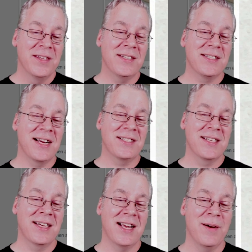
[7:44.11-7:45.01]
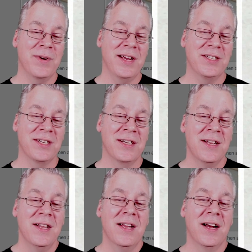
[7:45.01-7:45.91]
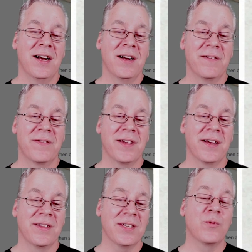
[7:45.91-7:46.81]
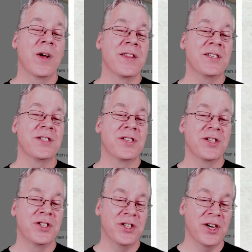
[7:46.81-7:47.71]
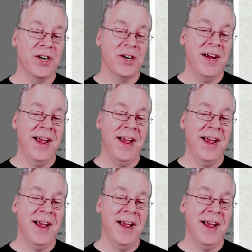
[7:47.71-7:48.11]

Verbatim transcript: This is actually the combination of this is the sugar